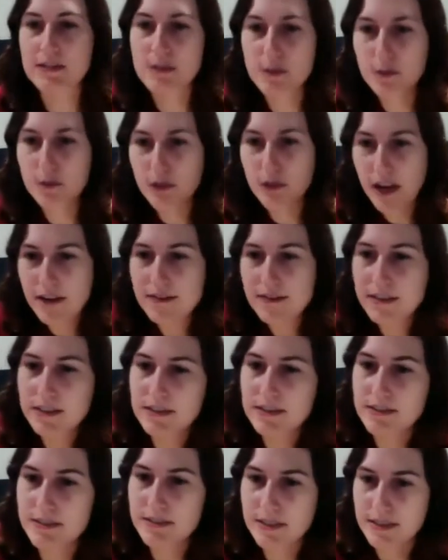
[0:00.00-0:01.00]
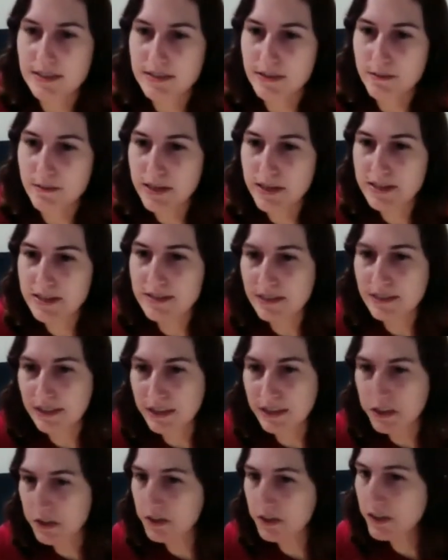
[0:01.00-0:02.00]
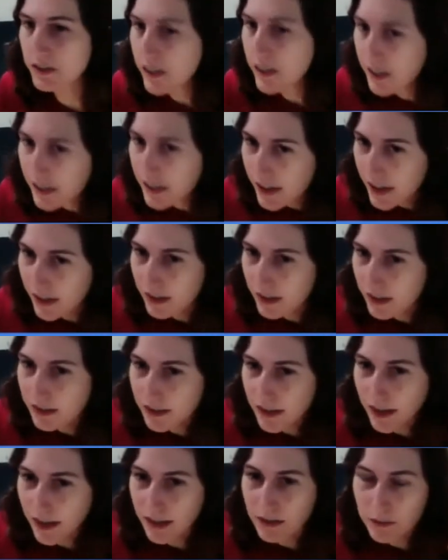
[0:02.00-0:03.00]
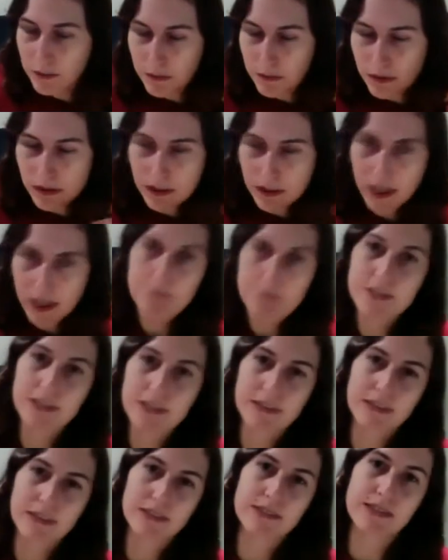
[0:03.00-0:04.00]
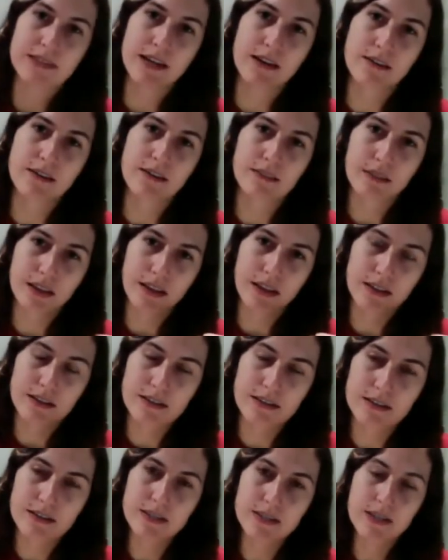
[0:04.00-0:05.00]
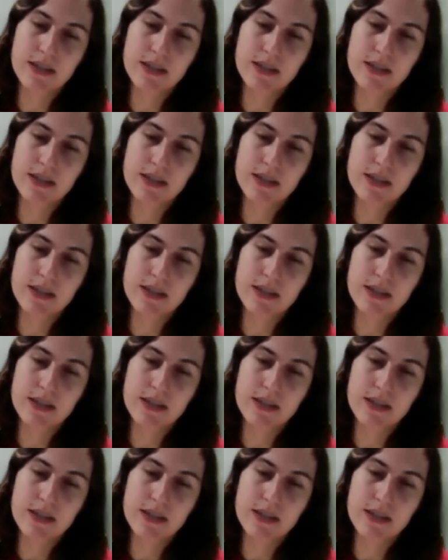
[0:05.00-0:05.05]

And so gravity is amazingly good at collapsing things down and